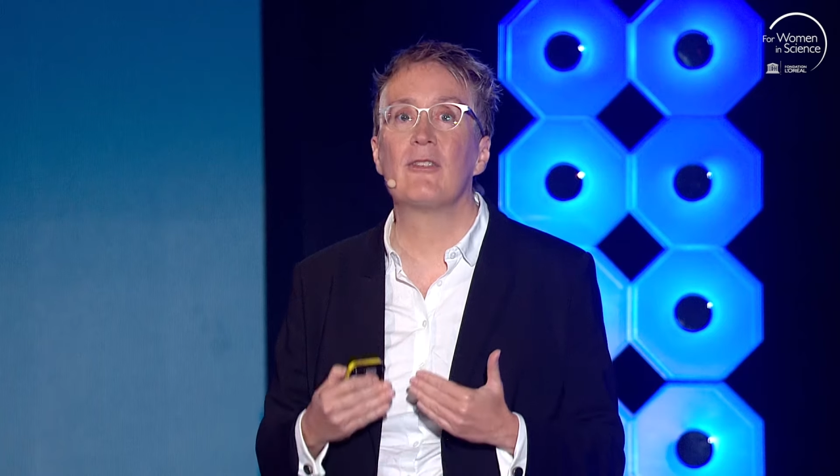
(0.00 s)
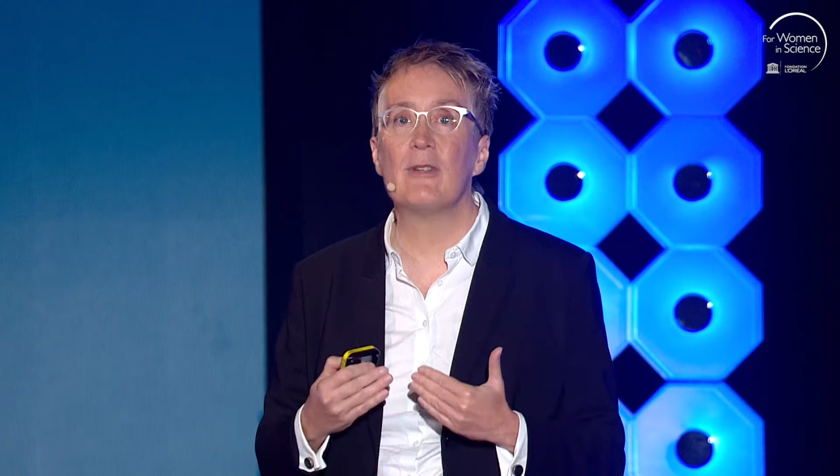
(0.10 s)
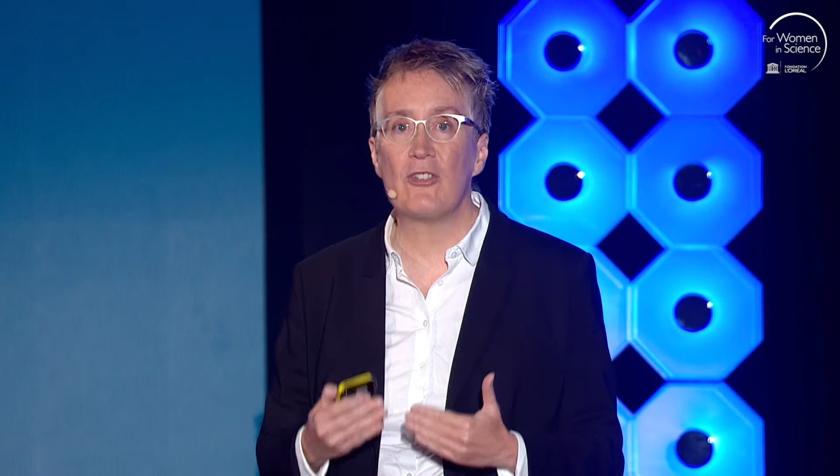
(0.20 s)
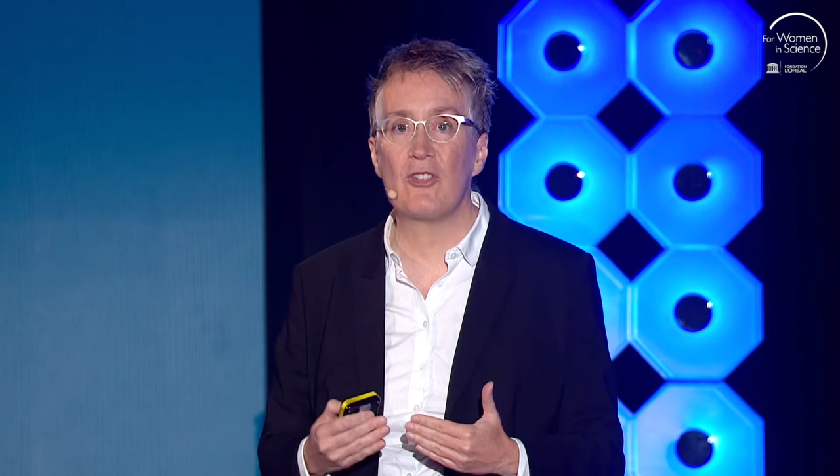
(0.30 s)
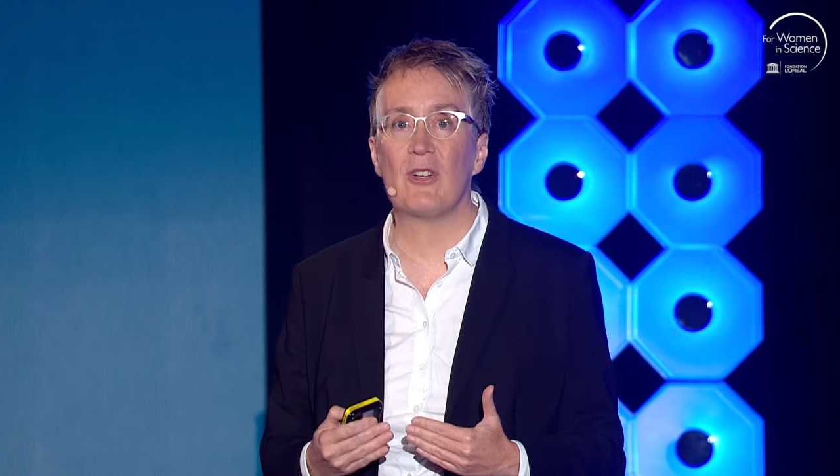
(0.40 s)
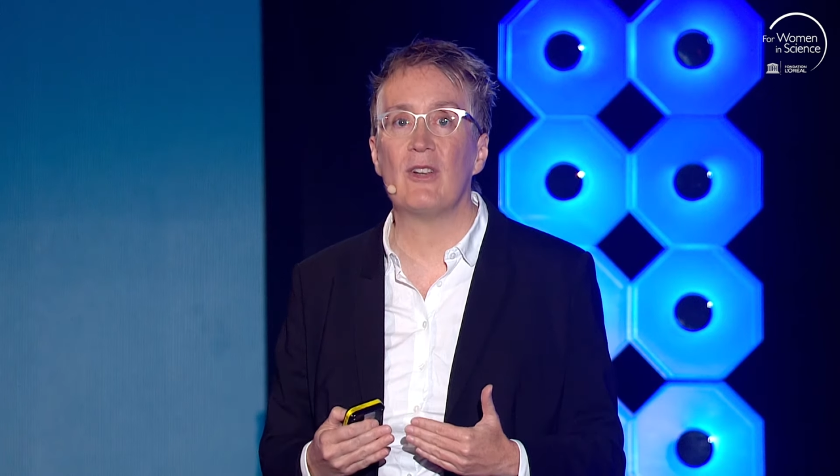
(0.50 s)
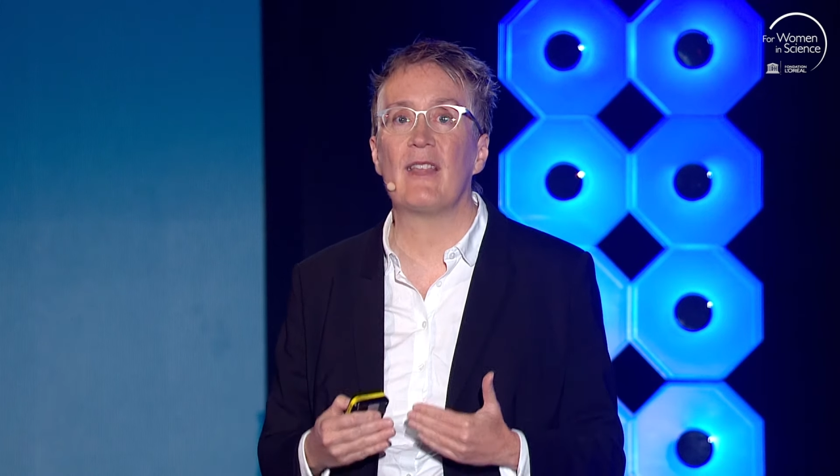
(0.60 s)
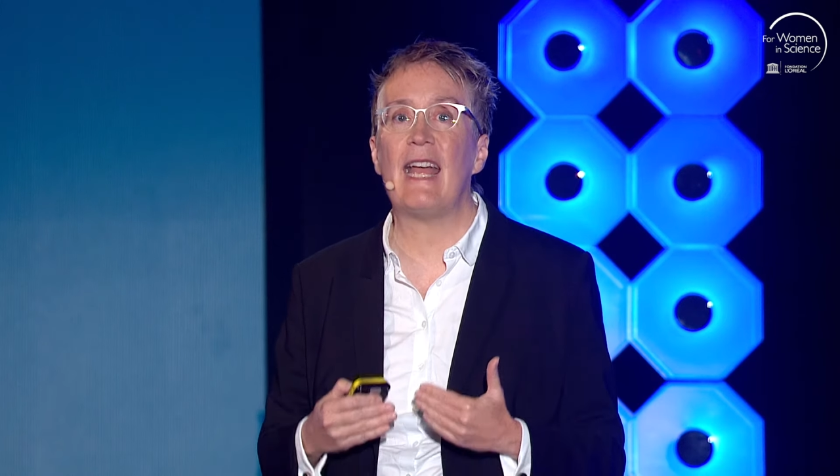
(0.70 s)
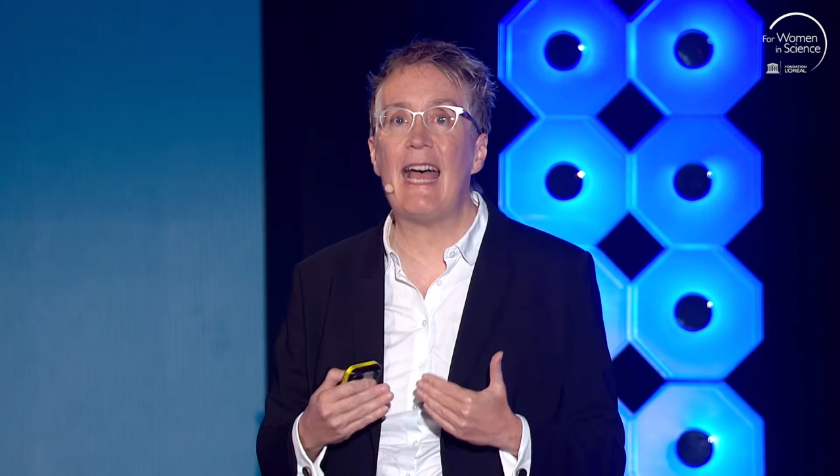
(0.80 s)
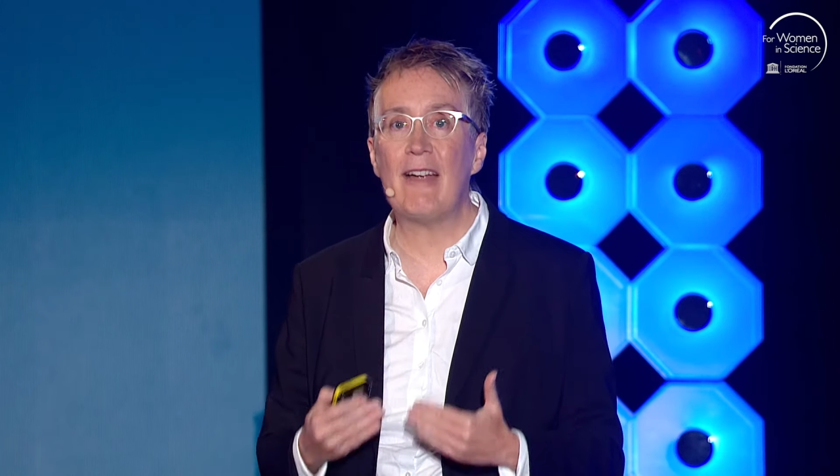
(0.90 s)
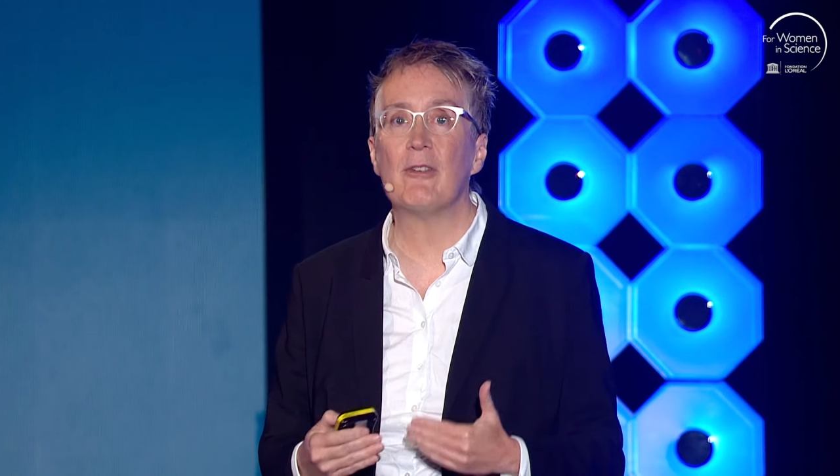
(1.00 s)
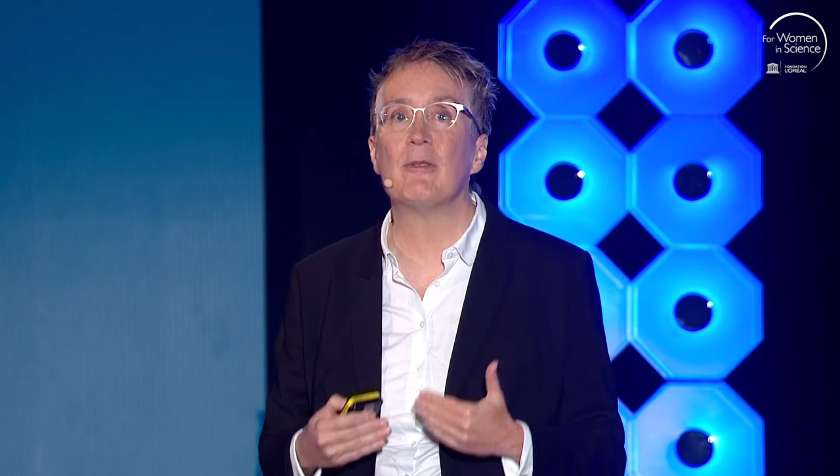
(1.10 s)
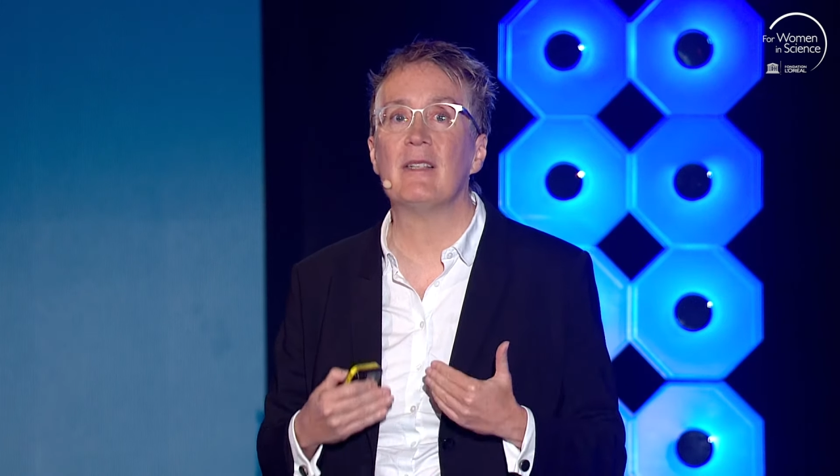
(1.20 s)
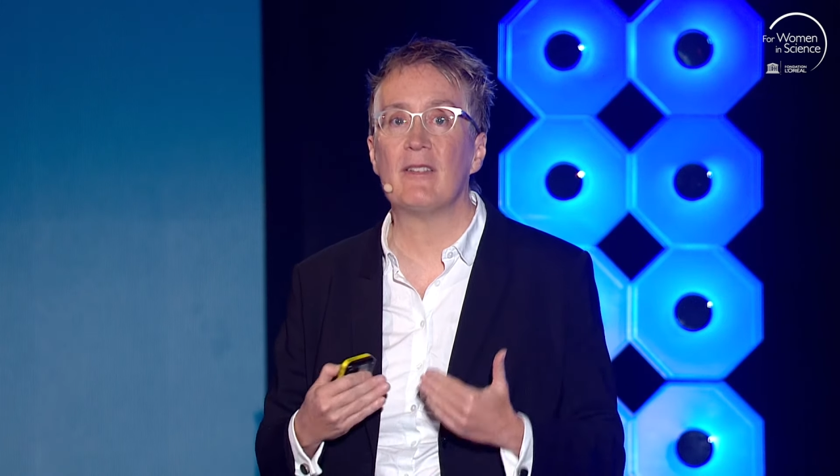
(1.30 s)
to ensure that everyone